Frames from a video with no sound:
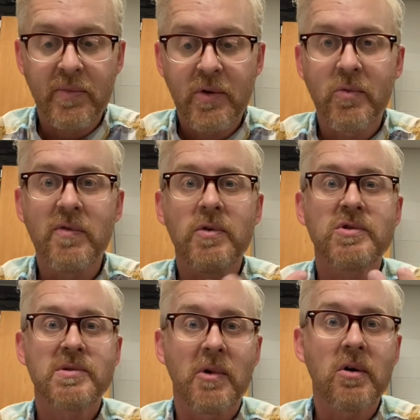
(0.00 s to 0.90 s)
We've used
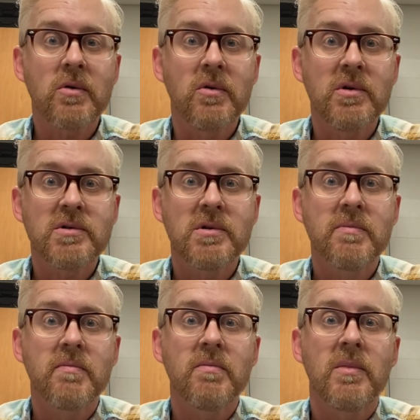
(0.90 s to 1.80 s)
SMART goals,
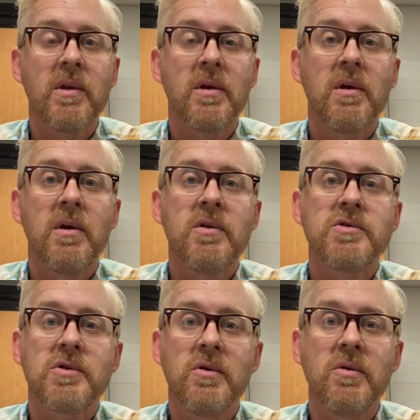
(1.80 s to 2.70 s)

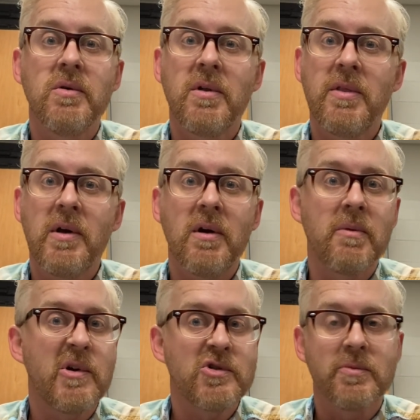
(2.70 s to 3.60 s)
so they are
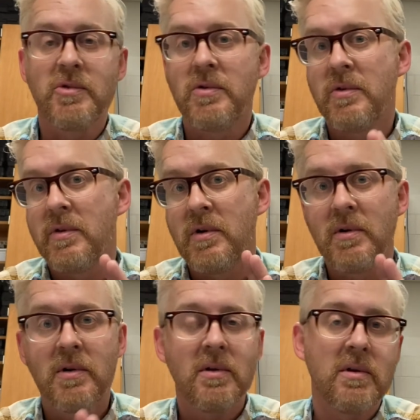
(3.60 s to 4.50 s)
measurable, they're
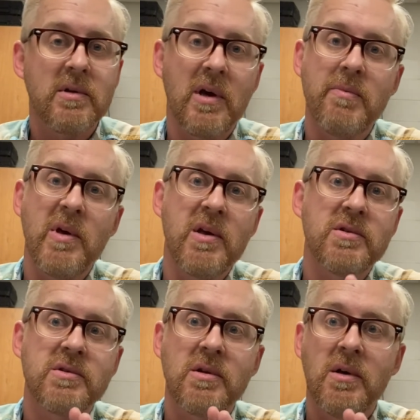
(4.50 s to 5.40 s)
time-based,